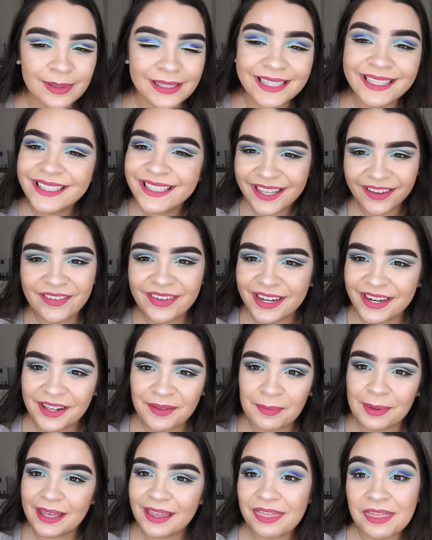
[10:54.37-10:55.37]
please give it
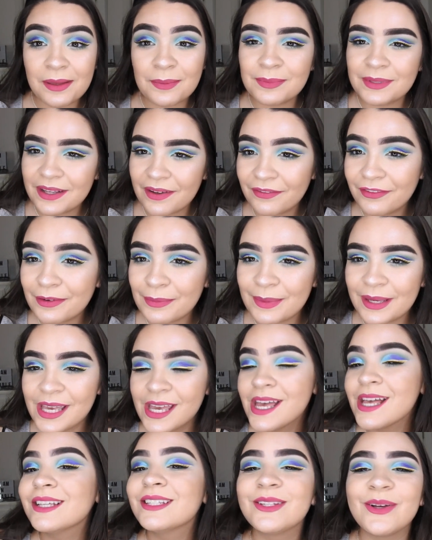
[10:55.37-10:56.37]
a big thumbs up for
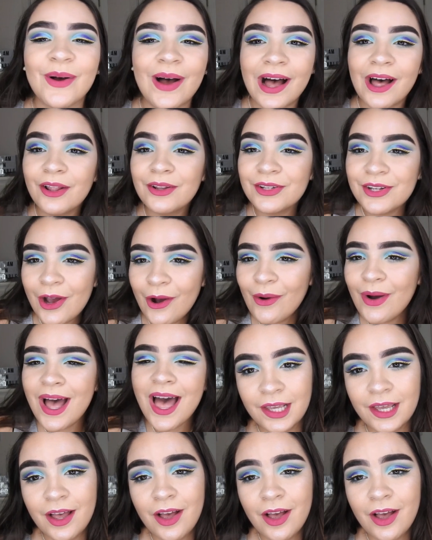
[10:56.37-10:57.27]
me so I'll know.